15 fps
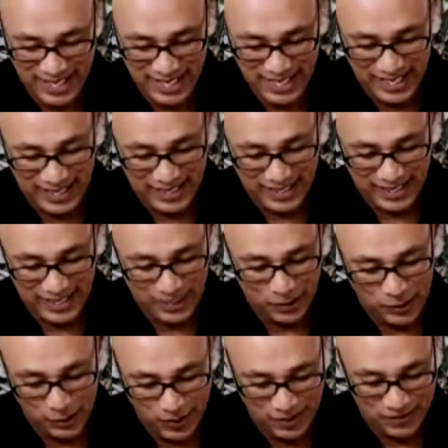And
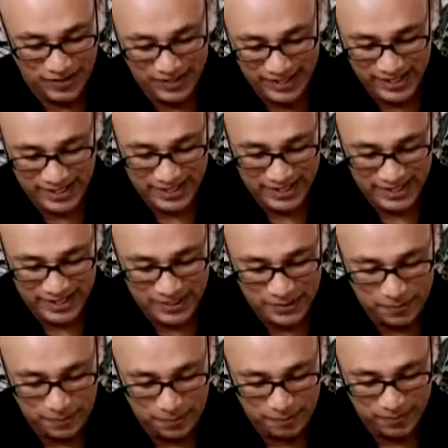one of the thing is,
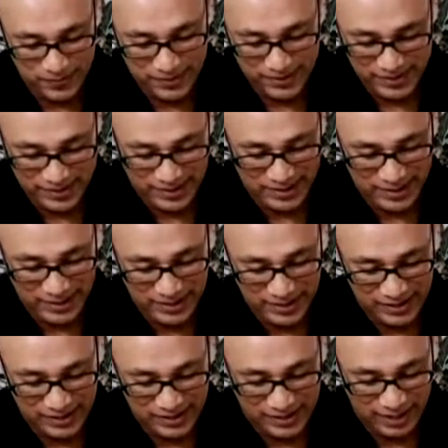
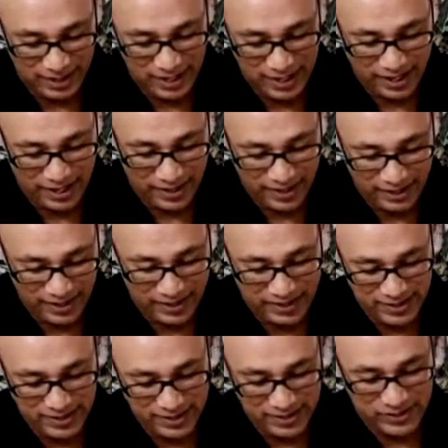Sankara
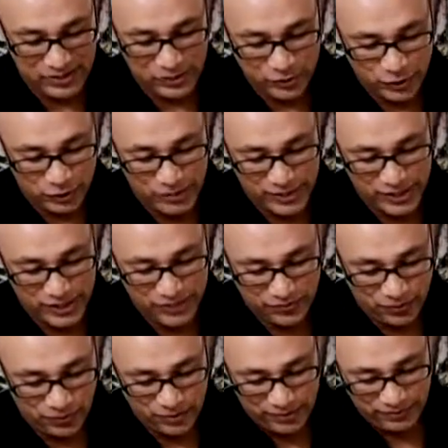created this committees
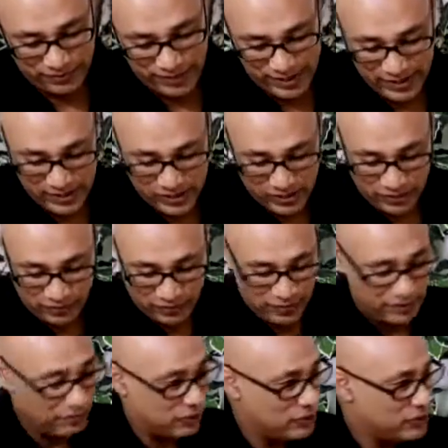for defense of
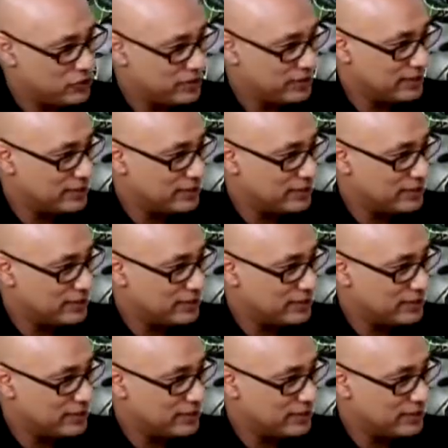revolution.